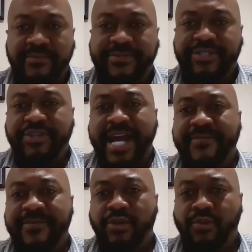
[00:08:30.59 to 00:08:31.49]
but you're
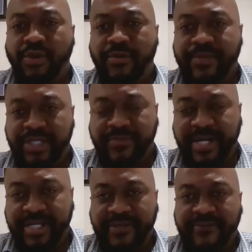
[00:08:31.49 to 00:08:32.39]
having the wrong
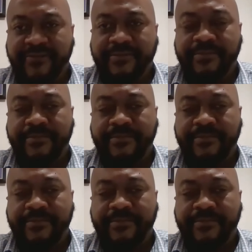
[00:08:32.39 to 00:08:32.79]
perspective